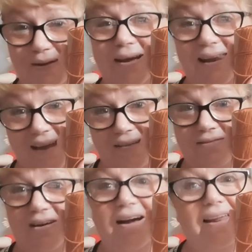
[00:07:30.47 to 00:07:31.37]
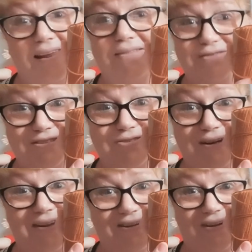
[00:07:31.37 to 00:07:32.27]
what I love. I love to
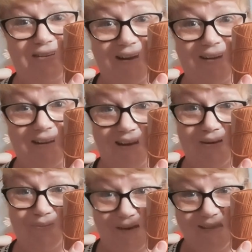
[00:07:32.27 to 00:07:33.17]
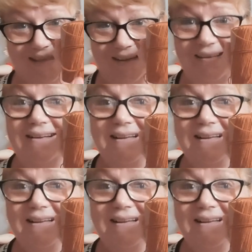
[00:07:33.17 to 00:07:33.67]
drink cognac in winter,